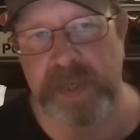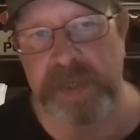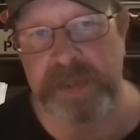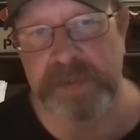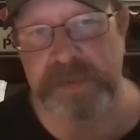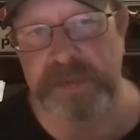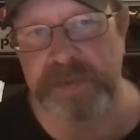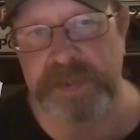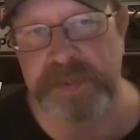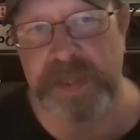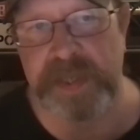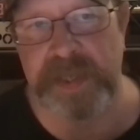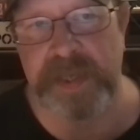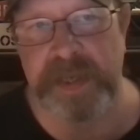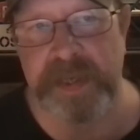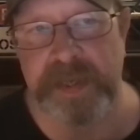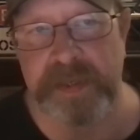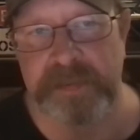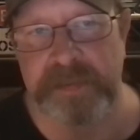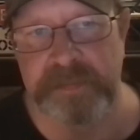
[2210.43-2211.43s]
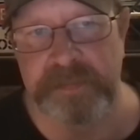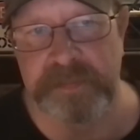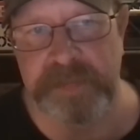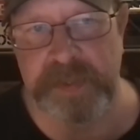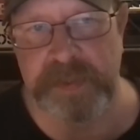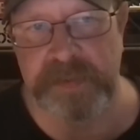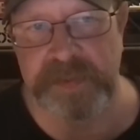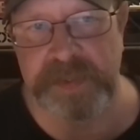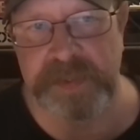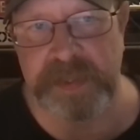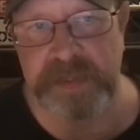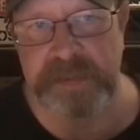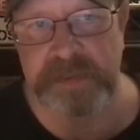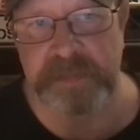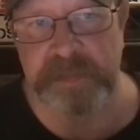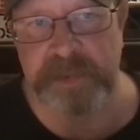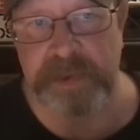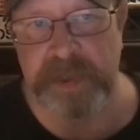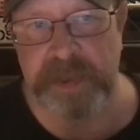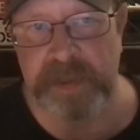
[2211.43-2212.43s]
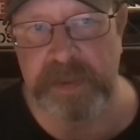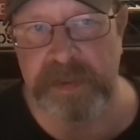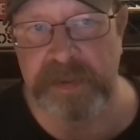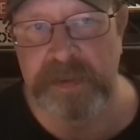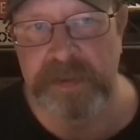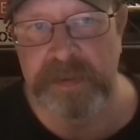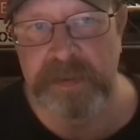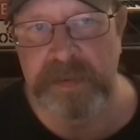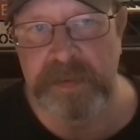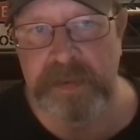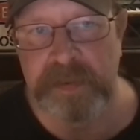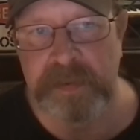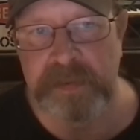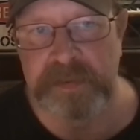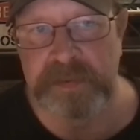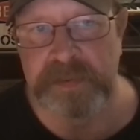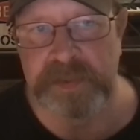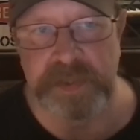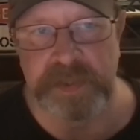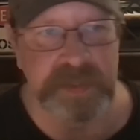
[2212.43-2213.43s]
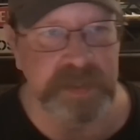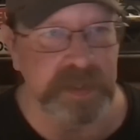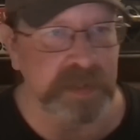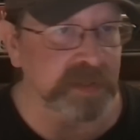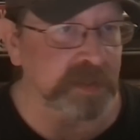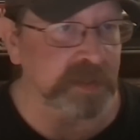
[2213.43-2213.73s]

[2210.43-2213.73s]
rational side, science brain just